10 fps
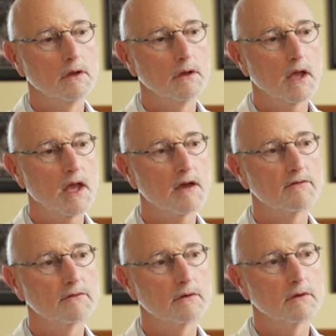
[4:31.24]
have
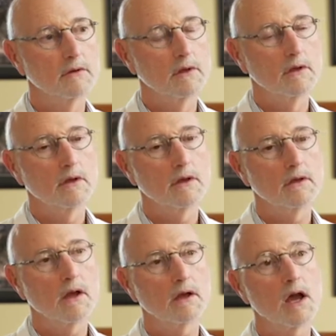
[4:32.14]

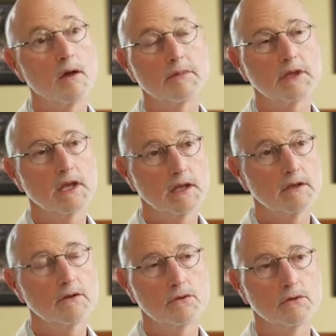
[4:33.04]
a
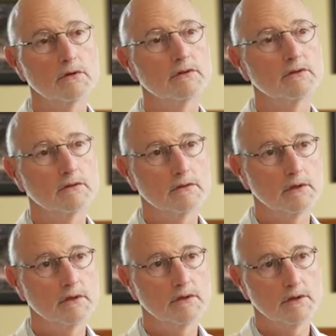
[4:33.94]
complicated course
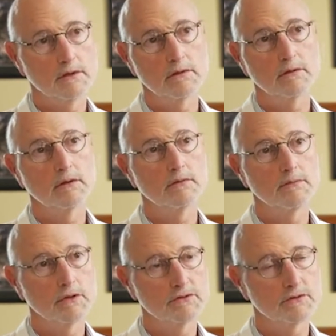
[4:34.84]
in their
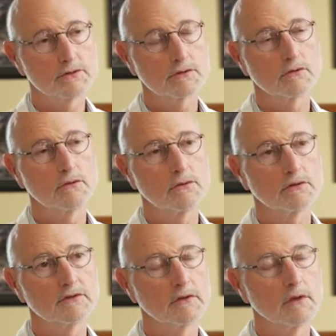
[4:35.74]
post-surgical
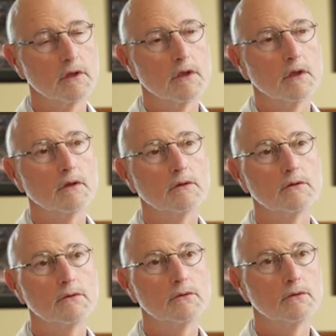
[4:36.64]
course,
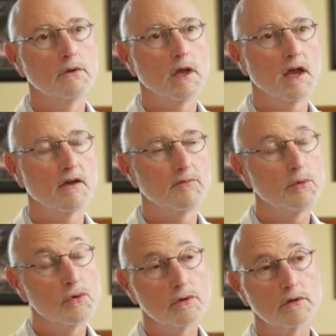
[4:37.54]
who have
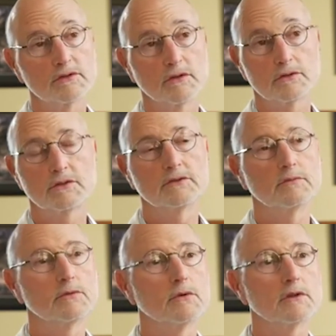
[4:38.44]
poor social
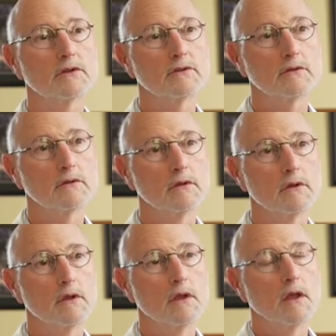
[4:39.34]
supports,
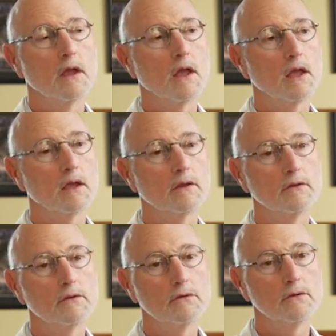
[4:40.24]
and
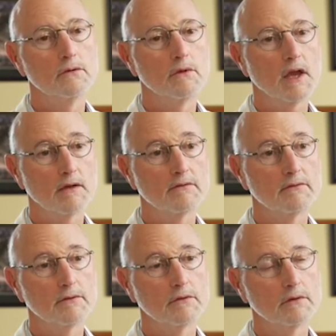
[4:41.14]
who have
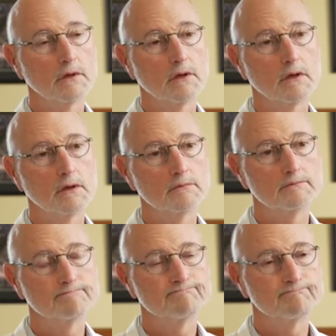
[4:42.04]

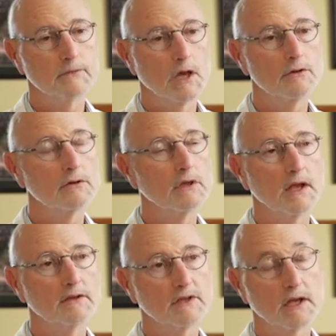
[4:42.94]

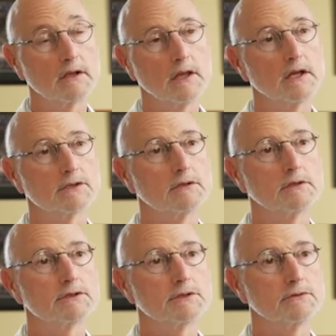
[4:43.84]
underlying psychological
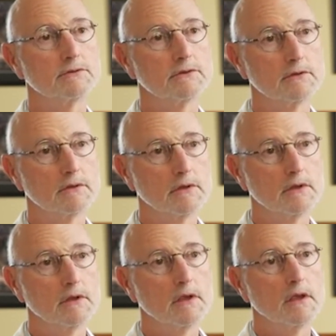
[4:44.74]
issues.
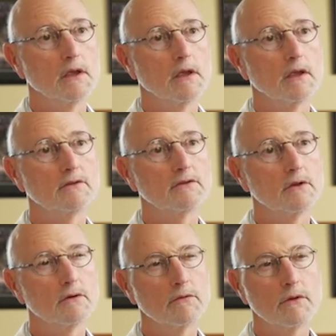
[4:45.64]
And
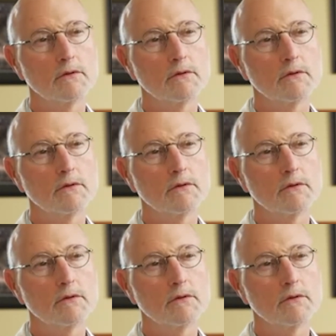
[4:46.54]
so